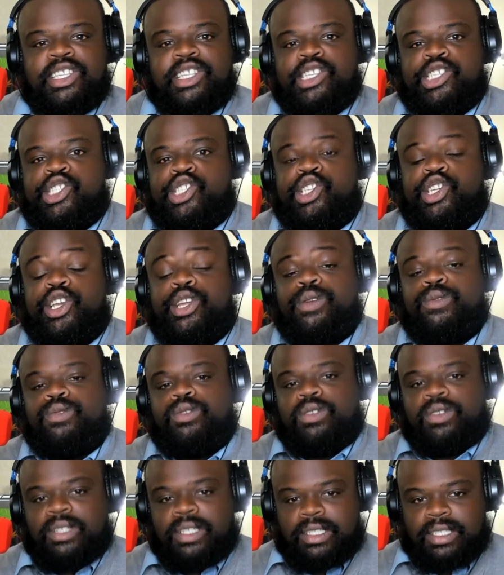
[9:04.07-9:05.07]
the
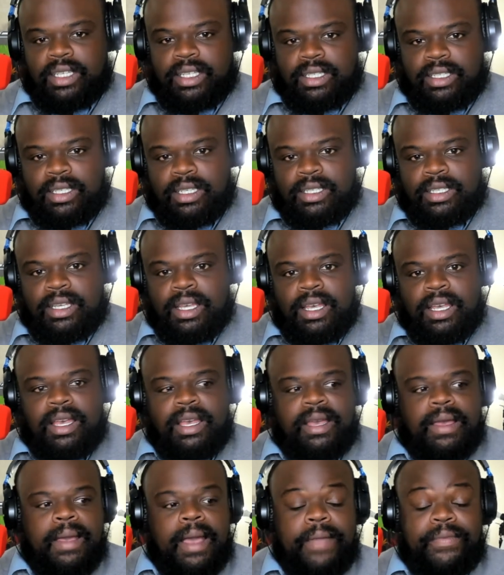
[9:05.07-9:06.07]
general consensus.
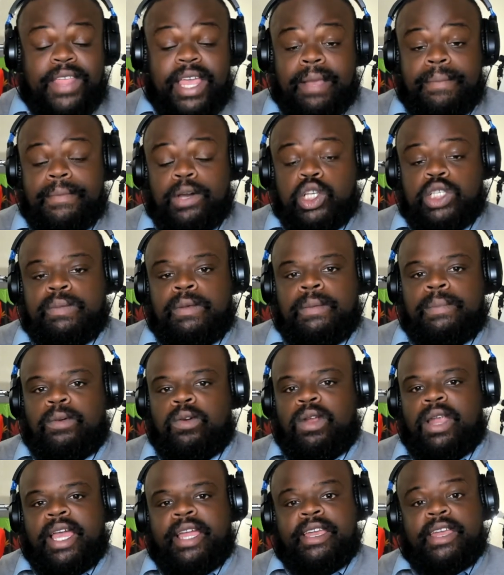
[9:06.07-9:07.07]
I think most people
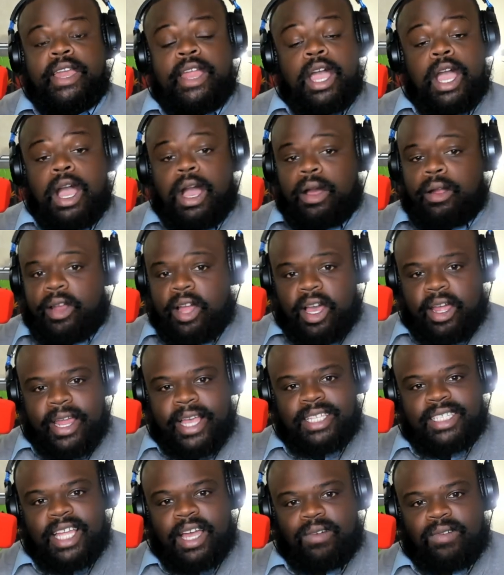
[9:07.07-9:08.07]
are like, no, no,
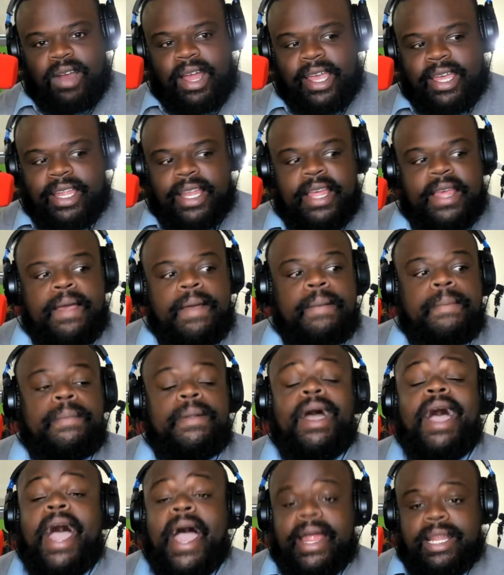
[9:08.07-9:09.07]
that's not right.
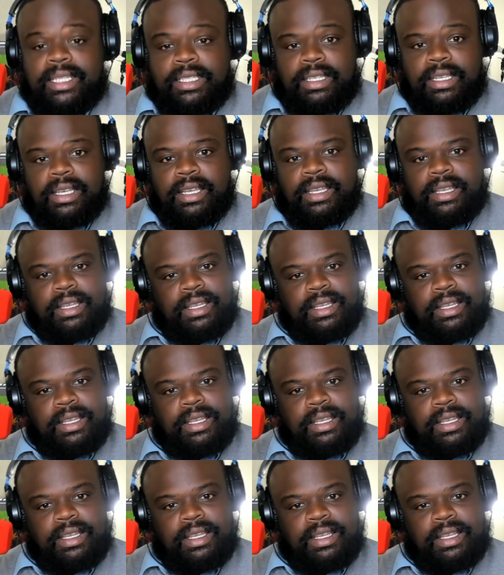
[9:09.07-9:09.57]
But